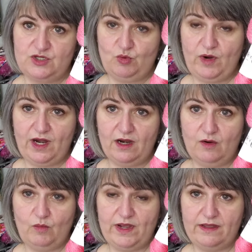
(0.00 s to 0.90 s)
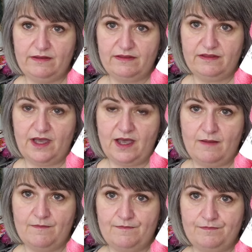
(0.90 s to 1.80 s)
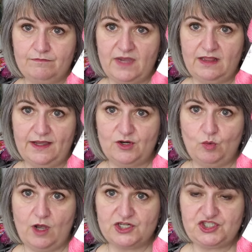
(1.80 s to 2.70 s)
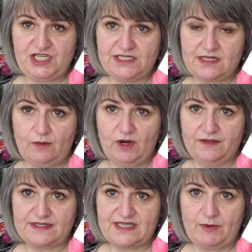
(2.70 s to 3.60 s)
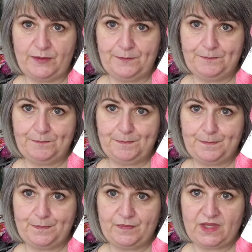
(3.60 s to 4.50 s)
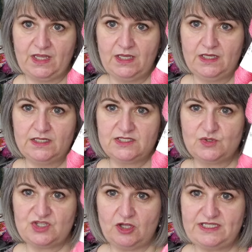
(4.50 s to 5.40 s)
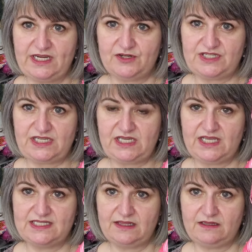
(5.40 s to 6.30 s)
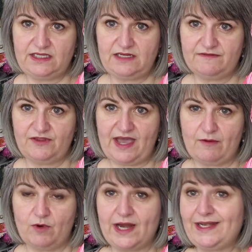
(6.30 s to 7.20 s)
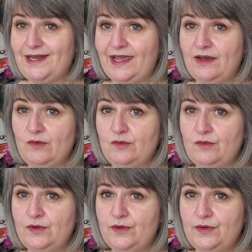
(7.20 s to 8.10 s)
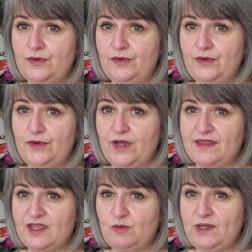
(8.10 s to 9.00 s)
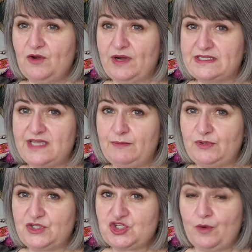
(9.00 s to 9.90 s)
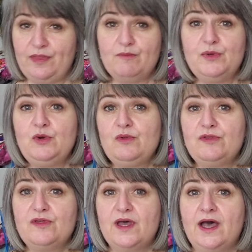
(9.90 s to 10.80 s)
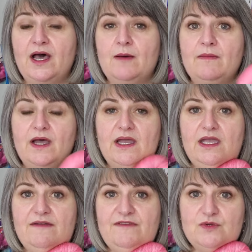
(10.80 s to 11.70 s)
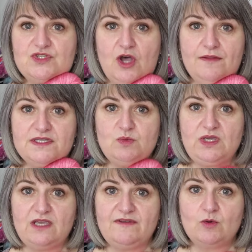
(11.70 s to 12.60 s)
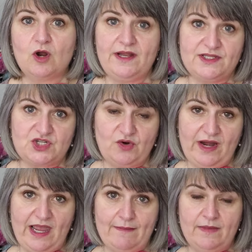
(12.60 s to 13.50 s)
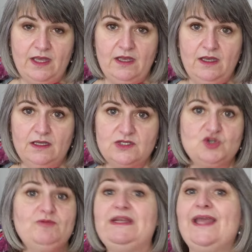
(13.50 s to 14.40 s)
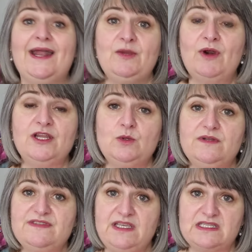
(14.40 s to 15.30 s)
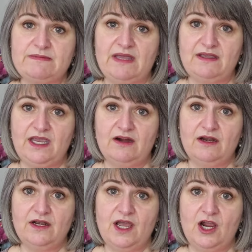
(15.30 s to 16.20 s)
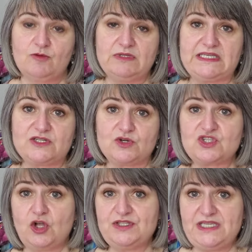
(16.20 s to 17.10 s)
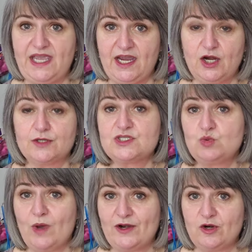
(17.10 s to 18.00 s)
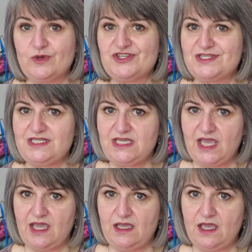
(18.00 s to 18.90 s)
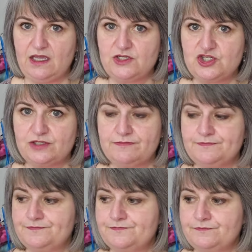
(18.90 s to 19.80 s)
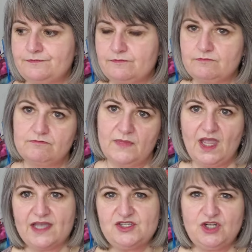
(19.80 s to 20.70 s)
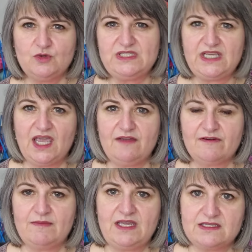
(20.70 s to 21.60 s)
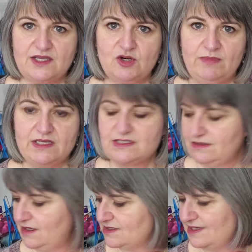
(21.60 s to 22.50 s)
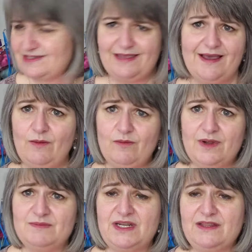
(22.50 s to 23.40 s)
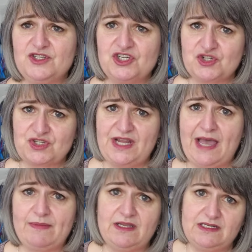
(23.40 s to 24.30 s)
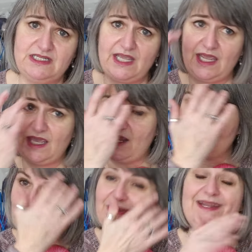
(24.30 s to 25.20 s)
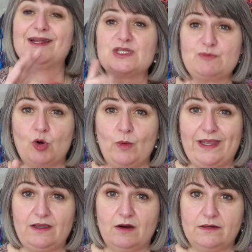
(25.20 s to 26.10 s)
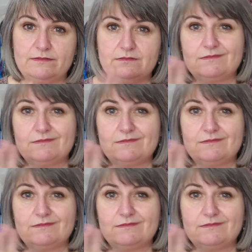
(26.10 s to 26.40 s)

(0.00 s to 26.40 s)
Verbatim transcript: to wear with um, my lighter wash jeans that I wear in the summer. So Salty Air Tea is in the lead for that right now. I think it would be a great sample to show in the booth. Um, if you saw this week, if you were on Instagram, social media, anywhere, you will have seen Samantha Guerin uh, released her Salty Air sweater, which is DK gauge. As you know, DK for me is hit or miss. As I say that, I'm knitting the Gingersnap at a DK gauge, by knitting in a sport weight yarn.